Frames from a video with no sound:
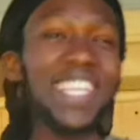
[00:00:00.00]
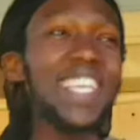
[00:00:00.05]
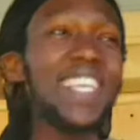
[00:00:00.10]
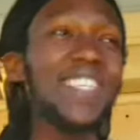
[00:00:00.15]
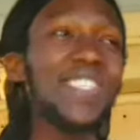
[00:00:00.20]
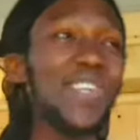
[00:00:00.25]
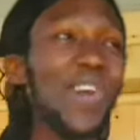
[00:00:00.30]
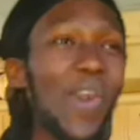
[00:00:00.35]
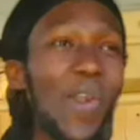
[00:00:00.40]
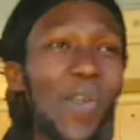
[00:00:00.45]

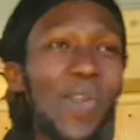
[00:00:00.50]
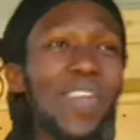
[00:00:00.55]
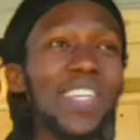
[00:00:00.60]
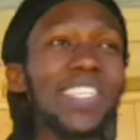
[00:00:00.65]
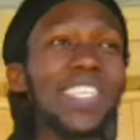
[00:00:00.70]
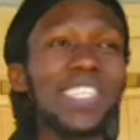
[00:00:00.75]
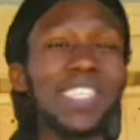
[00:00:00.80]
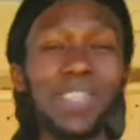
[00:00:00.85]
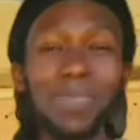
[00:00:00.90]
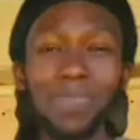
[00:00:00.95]
He's
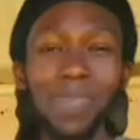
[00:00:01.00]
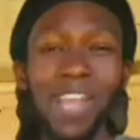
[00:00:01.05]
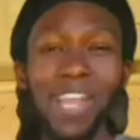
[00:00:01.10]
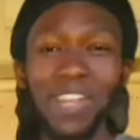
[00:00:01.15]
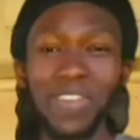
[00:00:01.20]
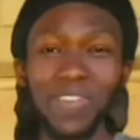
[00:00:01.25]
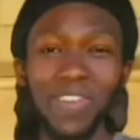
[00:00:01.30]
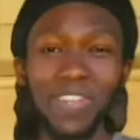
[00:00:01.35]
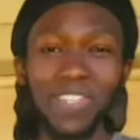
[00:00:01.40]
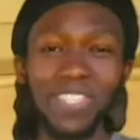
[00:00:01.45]
always in the
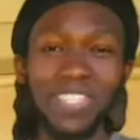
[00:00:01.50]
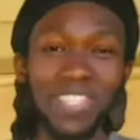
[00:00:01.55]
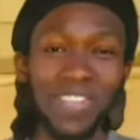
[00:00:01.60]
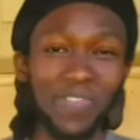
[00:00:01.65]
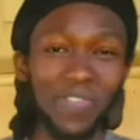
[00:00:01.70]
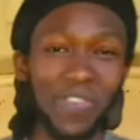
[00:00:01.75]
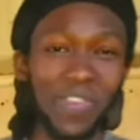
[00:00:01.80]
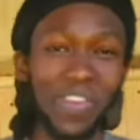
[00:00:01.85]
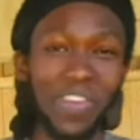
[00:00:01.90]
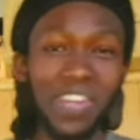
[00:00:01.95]
background
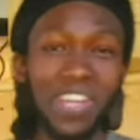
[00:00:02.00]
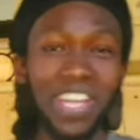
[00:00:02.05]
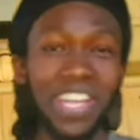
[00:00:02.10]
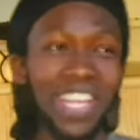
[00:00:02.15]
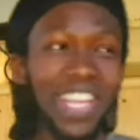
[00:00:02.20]
somewhere.